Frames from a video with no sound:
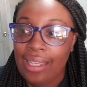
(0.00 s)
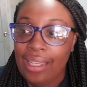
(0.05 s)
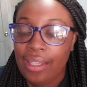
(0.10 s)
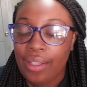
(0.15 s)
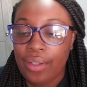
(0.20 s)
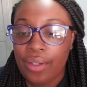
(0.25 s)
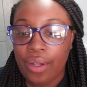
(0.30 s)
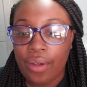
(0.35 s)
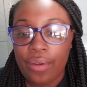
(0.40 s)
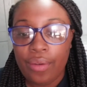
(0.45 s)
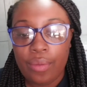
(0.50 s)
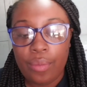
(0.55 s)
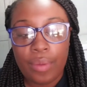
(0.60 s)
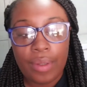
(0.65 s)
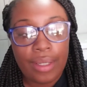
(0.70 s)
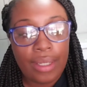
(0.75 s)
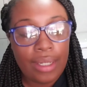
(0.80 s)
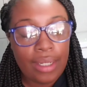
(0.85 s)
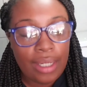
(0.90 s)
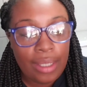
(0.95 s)
you know,
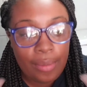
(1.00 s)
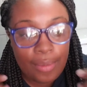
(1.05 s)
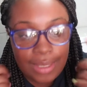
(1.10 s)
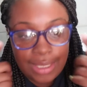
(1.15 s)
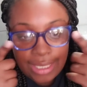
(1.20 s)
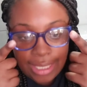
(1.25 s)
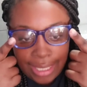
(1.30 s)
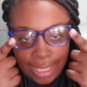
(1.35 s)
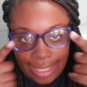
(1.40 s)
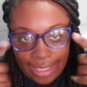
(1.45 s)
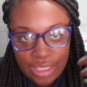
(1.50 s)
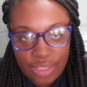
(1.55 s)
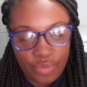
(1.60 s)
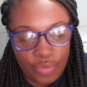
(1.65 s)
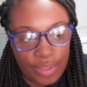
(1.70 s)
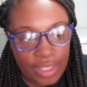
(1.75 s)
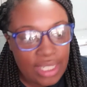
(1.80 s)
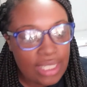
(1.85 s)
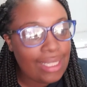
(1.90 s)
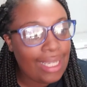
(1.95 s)
and he was saying how his
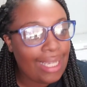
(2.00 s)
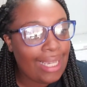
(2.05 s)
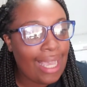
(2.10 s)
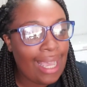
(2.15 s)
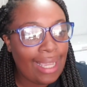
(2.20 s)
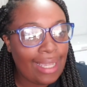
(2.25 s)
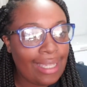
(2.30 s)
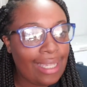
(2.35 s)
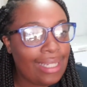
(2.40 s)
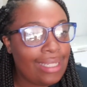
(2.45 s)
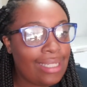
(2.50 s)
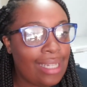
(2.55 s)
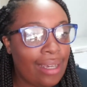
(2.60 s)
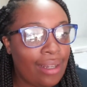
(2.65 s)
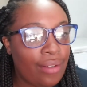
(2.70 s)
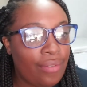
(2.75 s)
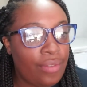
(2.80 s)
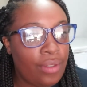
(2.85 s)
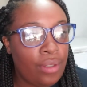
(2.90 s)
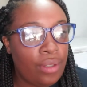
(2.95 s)
friends had got kicked out
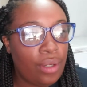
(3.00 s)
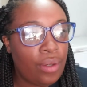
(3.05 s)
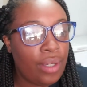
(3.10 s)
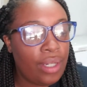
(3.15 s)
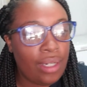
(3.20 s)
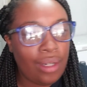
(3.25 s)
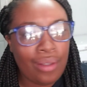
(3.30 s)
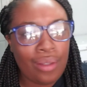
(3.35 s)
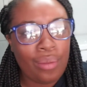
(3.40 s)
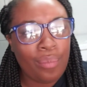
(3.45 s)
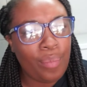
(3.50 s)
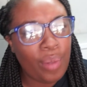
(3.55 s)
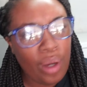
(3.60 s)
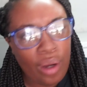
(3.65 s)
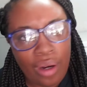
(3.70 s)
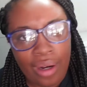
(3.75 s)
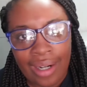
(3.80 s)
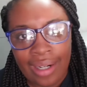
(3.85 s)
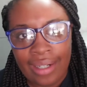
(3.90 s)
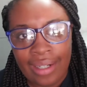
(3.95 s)
of, you know, another
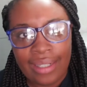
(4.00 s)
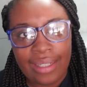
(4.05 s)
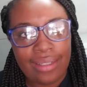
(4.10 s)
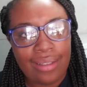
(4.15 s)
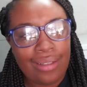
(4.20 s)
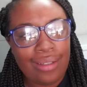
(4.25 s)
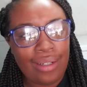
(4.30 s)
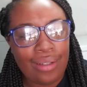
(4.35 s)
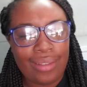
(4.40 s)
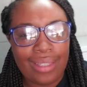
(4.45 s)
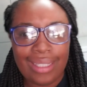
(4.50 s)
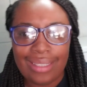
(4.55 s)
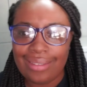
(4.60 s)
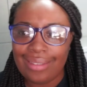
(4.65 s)
bar, and, you know,